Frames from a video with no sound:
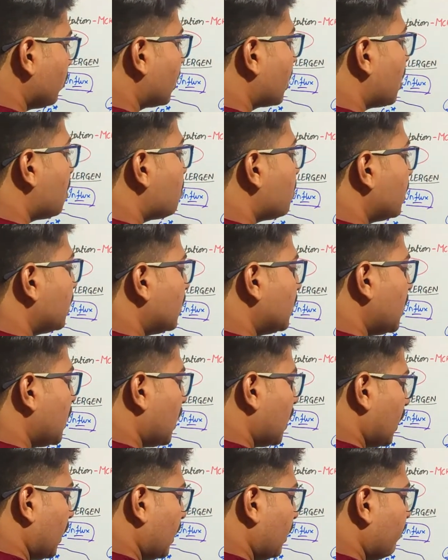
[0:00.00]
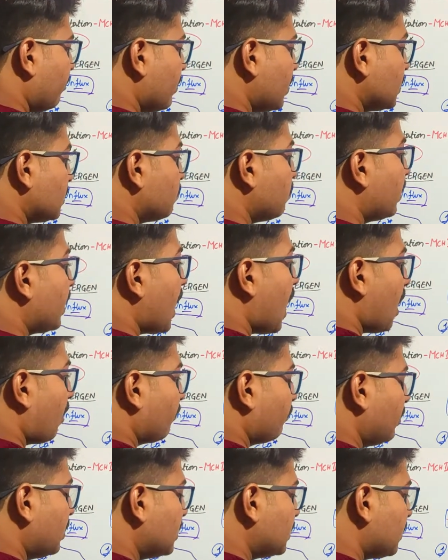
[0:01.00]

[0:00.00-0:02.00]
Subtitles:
will come under the early phase, but after